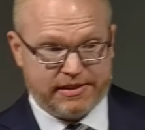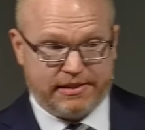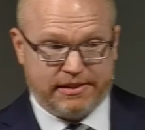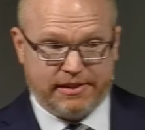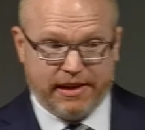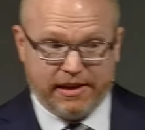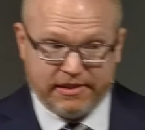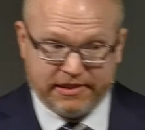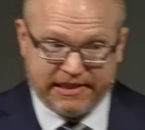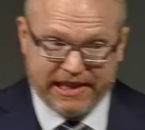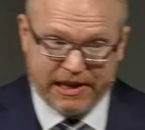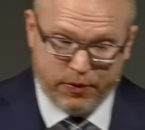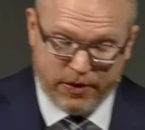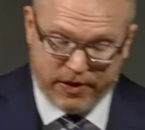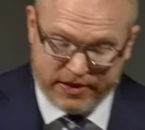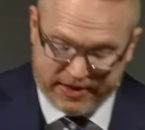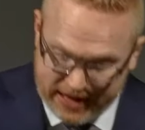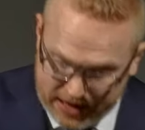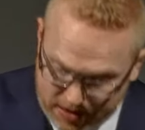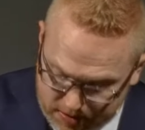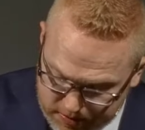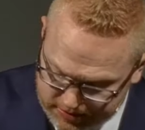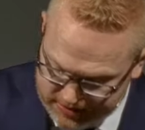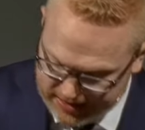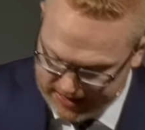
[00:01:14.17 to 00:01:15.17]
such that
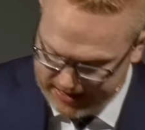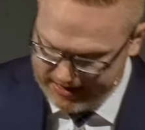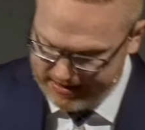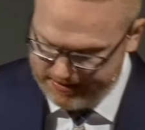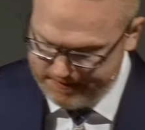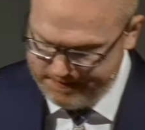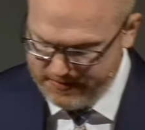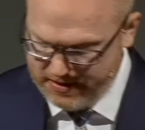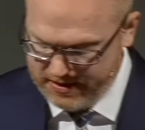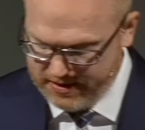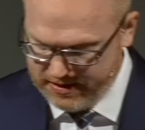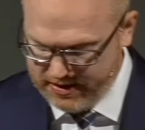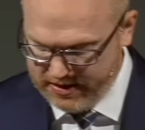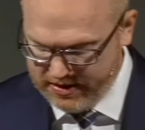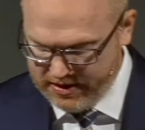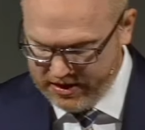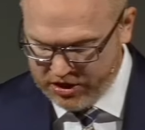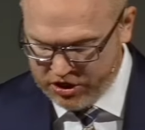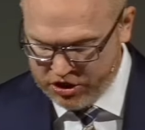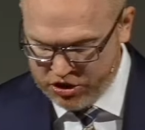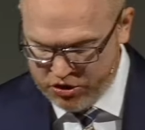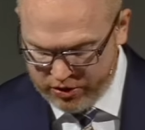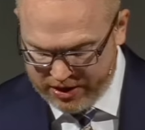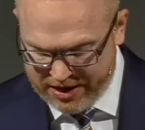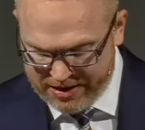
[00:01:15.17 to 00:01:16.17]
without them,
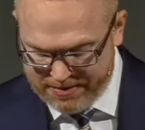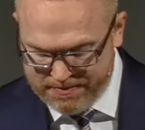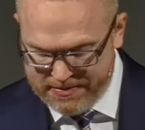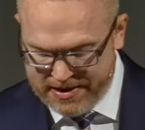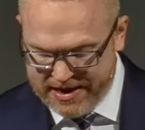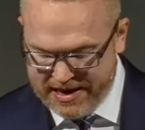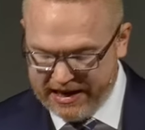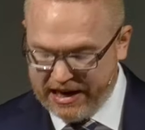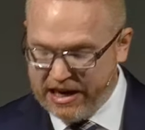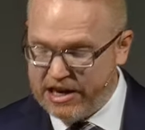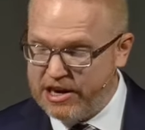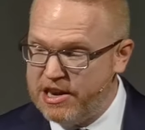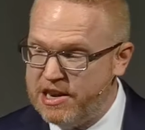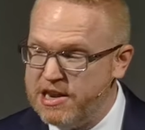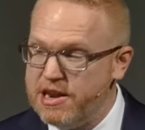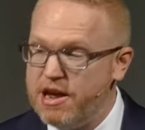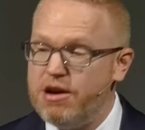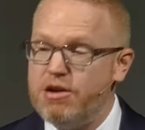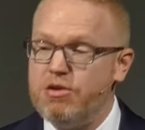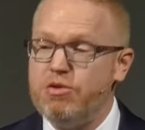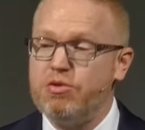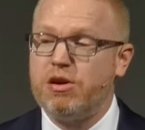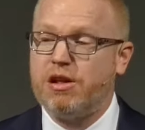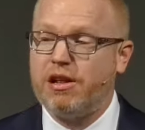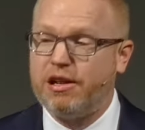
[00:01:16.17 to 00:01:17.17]
you can make
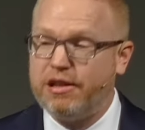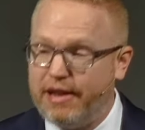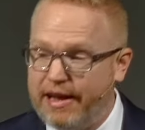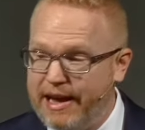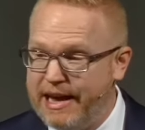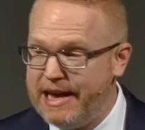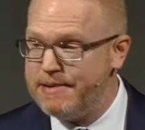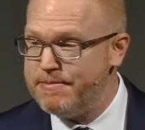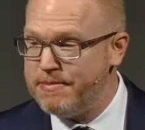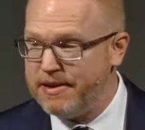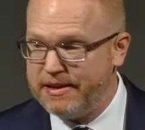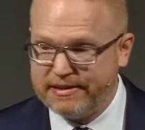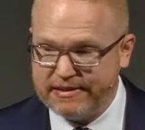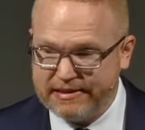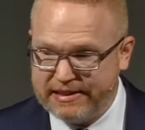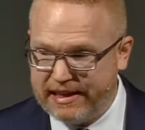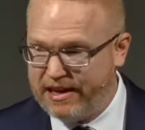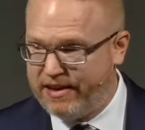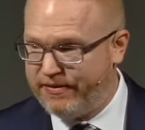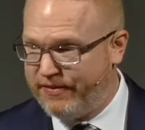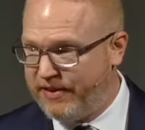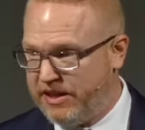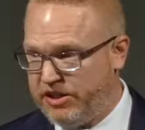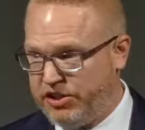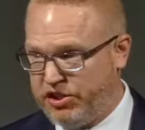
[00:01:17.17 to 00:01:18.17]
no claim on
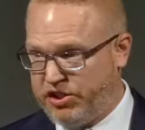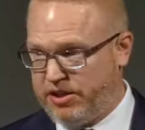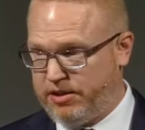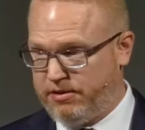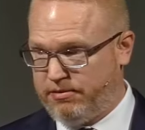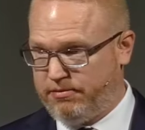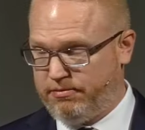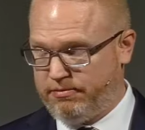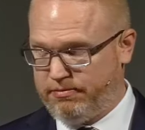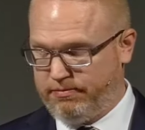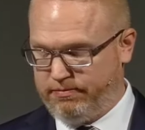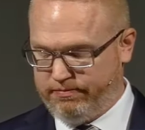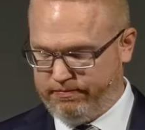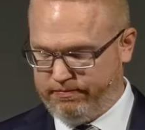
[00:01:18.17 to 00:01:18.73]
salvation.